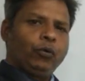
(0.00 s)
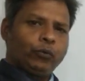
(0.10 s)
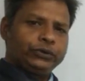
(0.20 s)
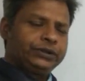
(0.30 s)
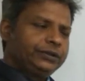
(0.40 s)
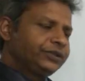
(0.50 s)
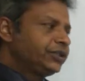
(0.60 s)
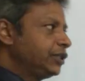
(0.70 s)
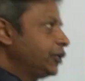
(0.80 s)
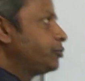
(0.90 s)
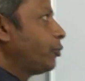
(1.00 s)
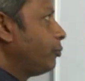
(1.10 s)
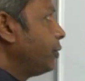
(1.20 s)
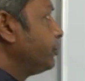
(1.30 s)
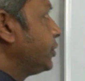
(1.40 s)
Within the serious
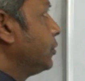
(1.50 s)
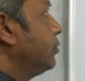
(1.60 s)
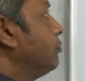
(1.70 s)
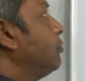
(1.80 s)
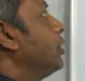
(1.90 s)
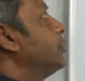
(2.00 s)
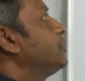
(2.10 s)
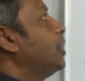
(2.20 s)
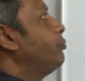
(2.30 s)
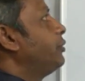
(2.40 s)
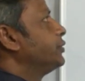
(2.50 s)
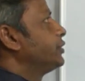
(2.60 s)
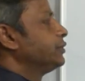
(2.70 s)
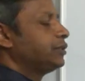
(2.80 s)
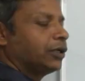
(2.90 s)
problems, some
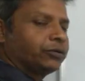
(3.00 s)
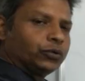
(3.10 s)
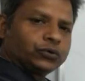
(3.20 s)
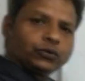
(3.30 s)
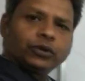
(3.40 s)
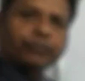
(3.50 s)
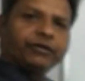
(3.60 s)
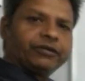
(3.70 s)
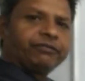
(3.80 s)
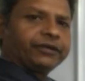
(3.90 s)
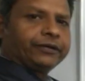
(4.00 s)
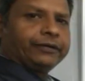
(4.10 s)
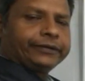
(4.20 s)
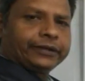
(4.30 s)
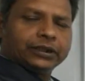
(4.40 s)
persons are goes to the very
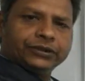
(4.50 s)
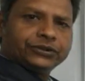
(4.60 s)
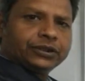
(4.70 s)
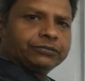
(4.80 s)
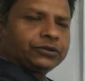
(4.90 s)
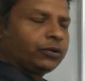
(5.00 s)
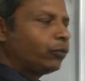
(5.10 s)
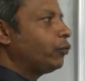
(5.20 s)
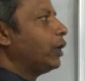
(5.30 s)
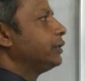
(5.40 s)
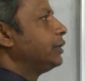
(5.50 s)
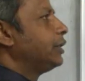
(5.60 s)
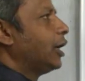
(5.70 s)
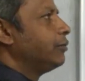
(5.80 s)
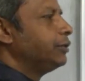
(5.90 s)
fatality conditions where the
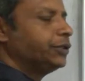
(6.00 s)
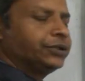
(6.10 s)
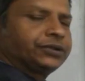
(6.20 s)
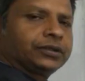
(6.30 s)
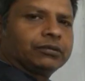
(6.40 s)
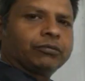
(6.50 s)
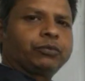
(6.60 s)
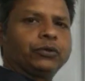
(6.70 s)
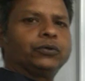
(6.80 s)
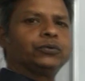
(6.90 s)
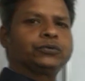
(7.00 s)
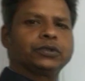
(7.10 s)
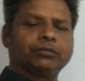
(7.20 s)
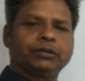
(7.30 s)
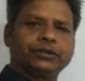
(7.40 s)
diabetes produce
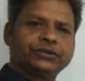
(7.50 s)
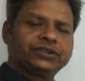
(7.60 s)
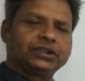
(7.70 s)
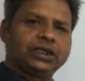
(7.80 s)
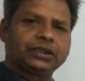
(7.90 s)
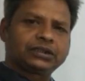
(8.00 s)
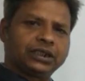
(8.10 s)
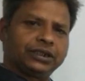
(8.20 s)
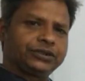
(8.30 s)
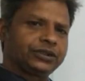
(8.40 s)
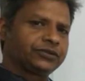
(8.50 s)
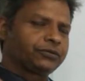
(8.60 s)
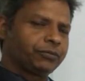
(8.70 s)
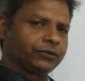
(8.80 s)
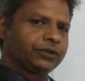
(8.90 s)
the very serious conditions
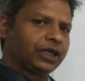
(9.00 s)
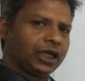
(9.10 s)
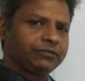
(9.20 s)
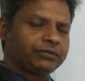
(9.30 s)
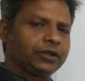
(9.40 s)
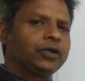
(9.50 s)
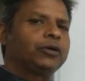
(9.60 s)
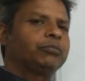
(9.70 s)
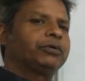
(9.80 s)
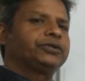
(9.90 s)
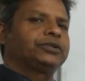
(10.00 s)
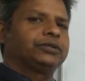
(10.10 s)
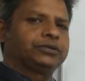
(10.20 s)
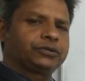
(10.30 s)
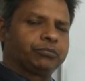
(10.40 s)
for the life.
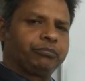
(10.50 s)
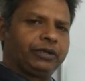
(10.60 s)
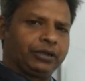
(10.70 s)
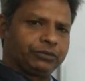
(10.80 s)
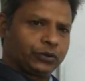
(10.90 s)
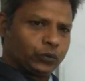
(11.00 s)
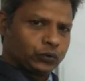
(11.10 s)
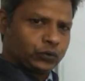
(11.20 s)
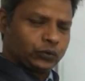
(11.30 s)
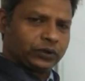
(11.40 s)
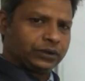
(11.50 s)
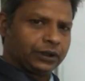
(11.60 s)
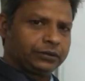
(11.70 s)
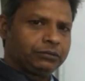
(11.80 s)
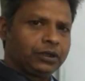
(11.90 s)
Persons maybe goes to the die.